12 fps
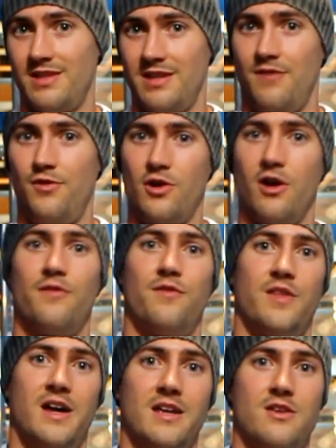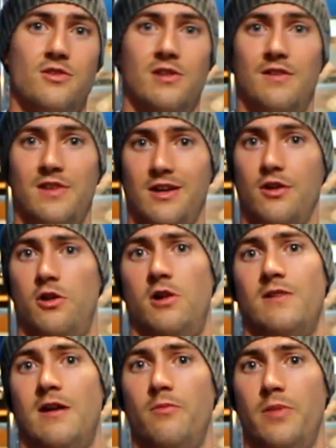If you go for that, you're going to have like an
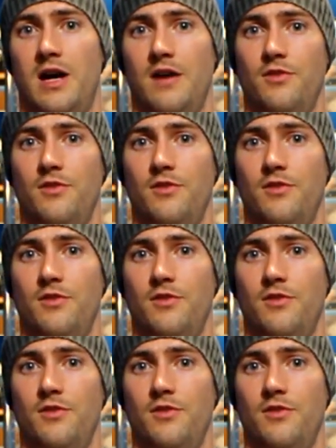all-round bar.